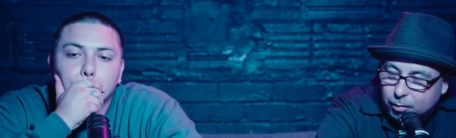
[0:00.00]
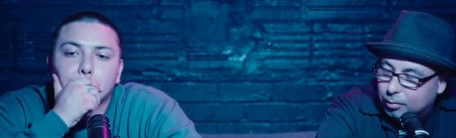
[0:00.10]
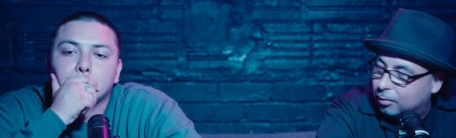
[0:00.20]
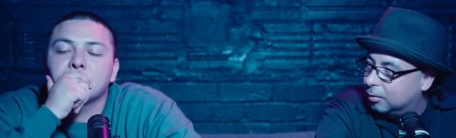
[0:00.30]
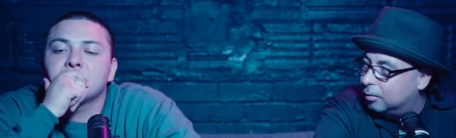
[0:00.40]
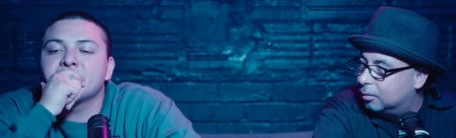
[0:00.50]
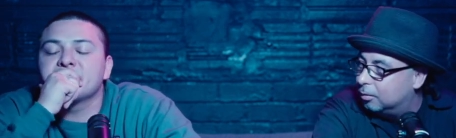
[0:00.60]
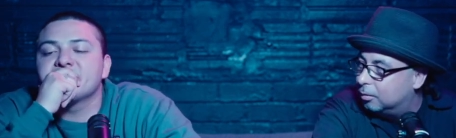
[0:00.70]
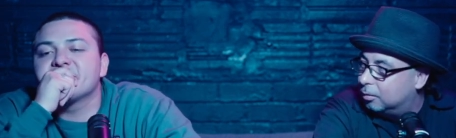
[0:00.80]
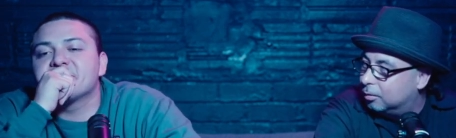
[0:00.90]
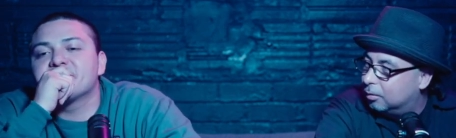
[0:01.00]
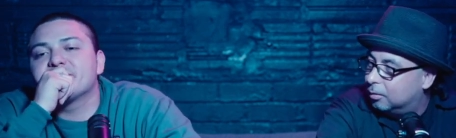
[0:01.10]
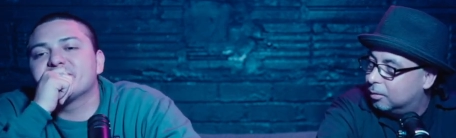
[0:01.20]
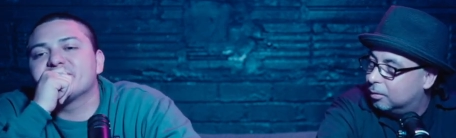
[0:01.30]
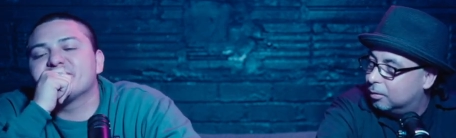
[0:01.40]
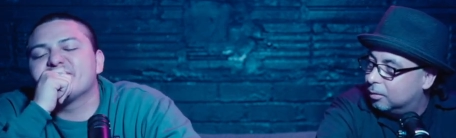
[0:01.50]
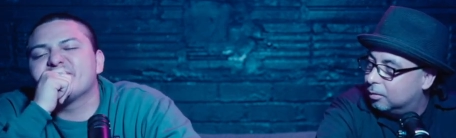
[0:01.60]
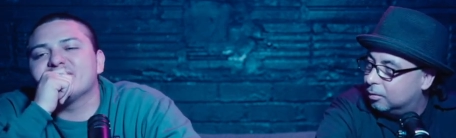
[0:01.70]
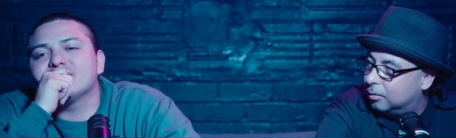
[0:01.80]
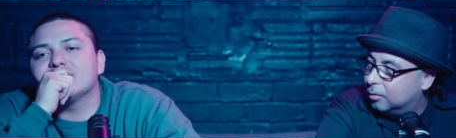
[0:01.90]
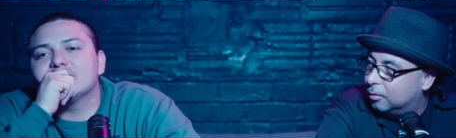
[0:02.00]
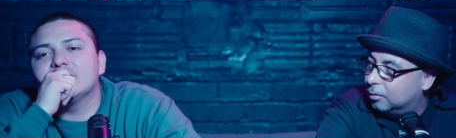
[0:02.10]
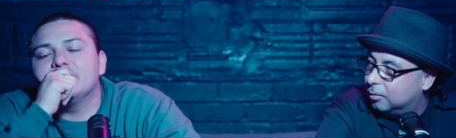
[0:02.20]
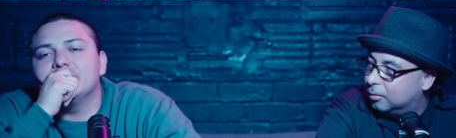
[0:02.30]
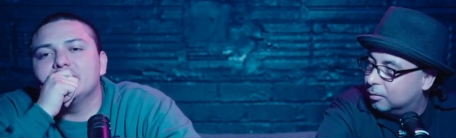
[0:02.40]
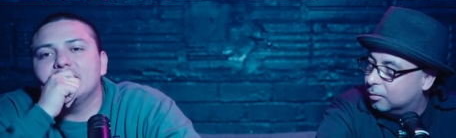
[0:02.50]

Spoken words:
(no one is talking)